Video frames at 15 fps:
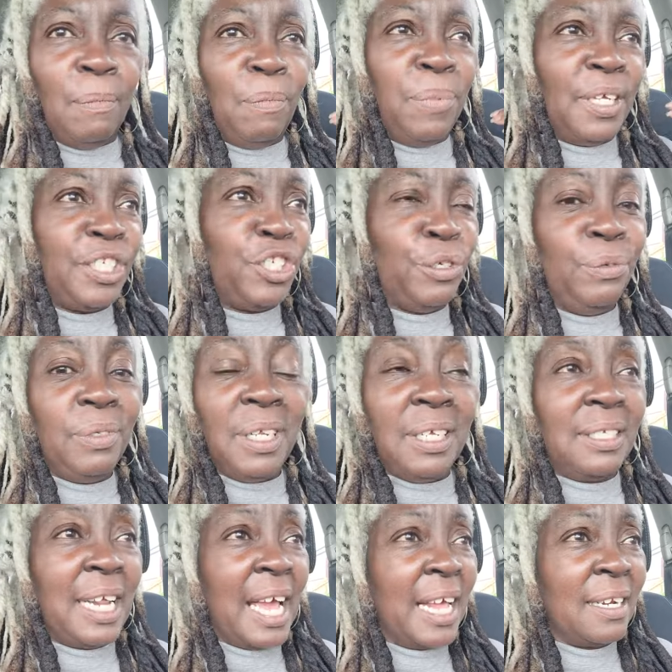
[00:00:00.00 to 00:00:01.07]
was you, the
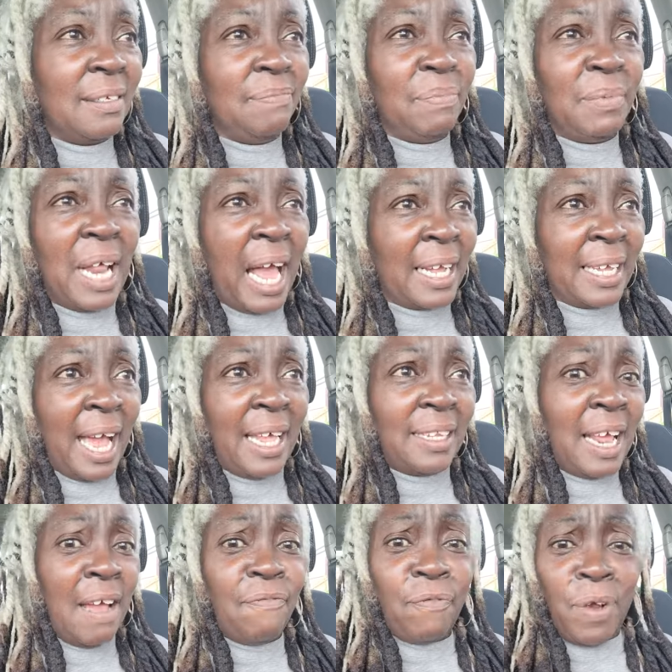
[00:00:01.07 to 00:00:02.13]
data, I got
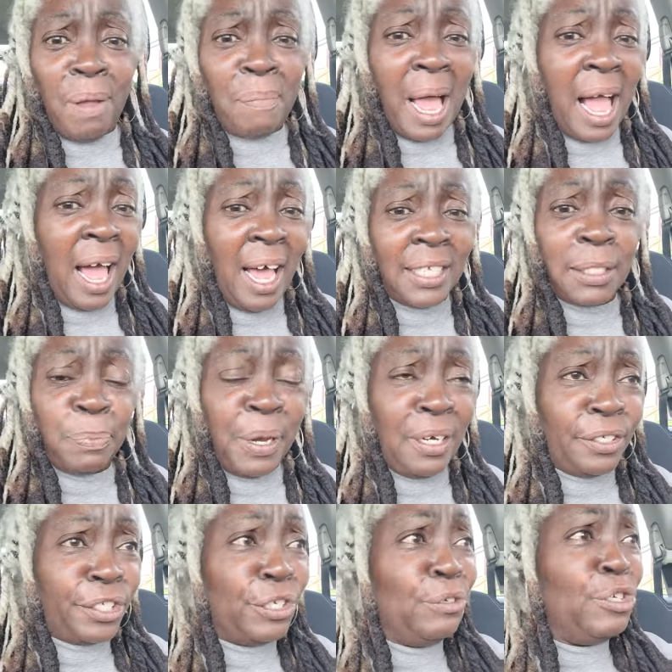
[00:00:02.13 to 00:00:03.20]
that from my
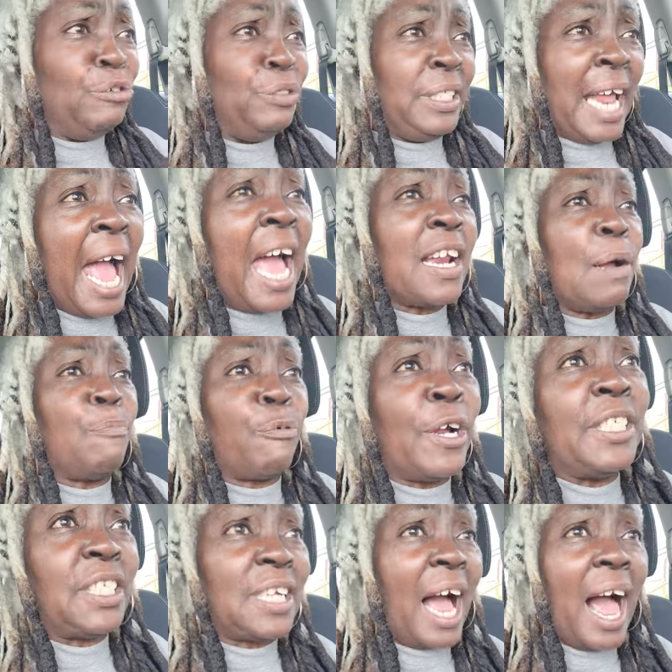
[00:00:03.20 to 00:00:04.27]
hospital too. You data breach.
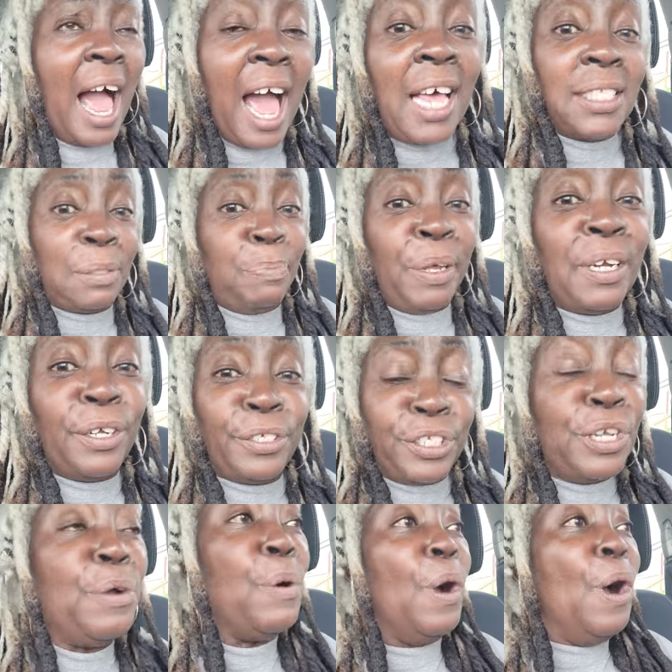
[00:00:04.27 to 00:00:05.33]
Reached the hospital
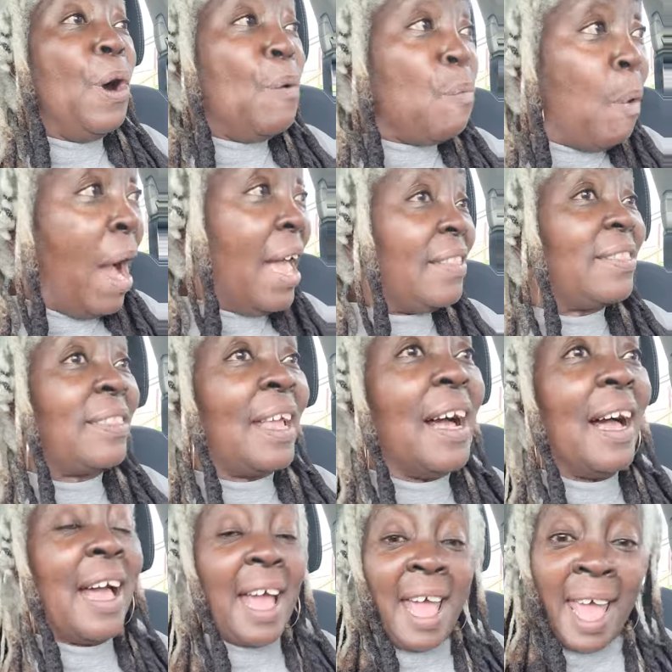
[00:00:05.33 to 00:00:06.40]
too. What
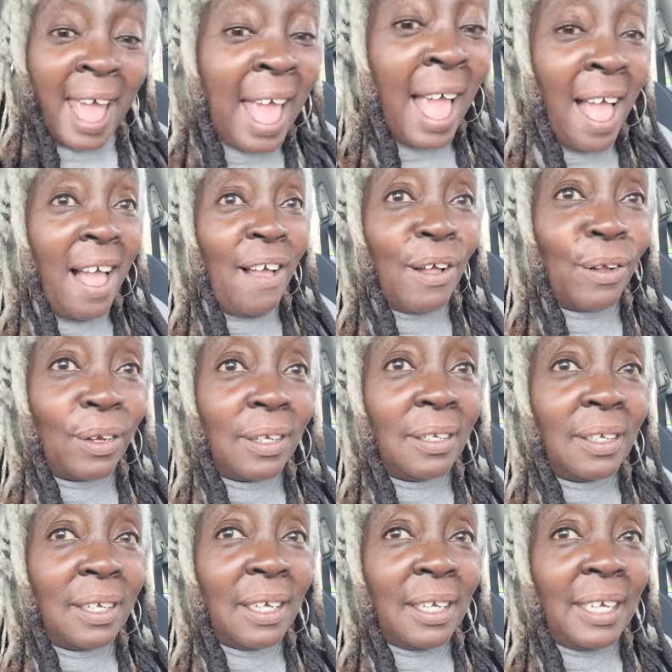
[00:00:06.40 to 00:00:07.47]
the hell?
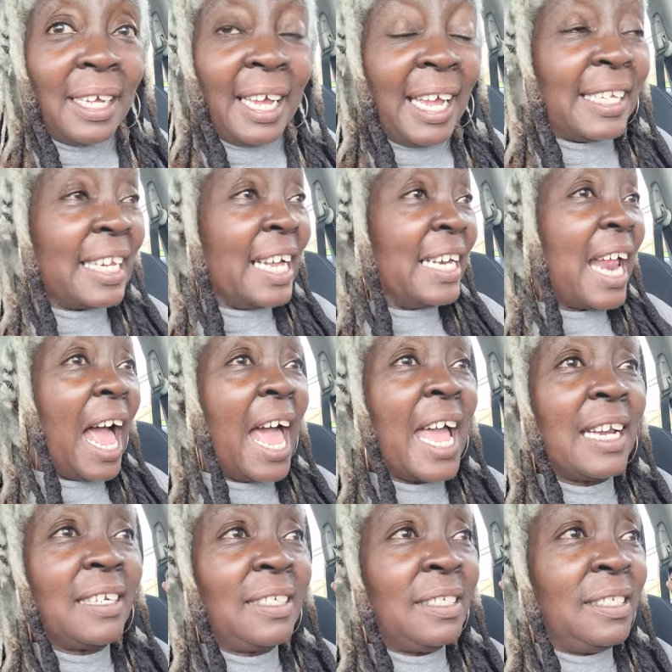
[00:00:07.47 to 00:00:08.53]
And then I
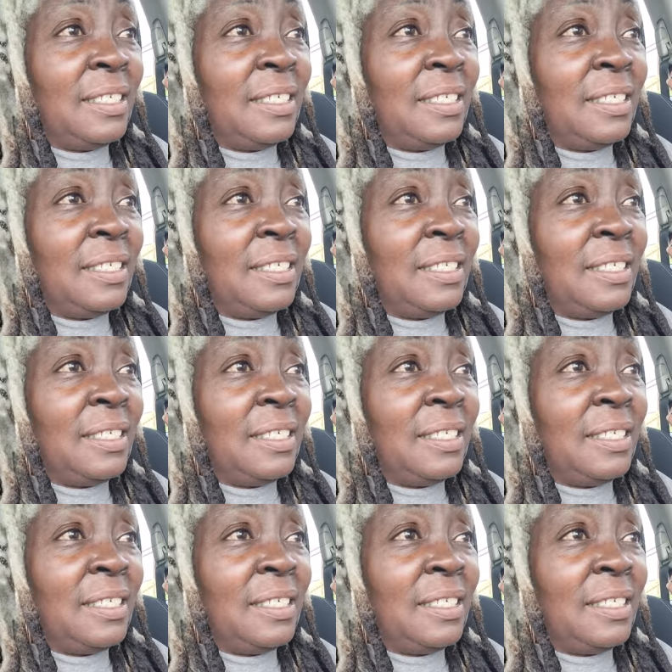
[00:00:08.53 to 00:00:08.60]
had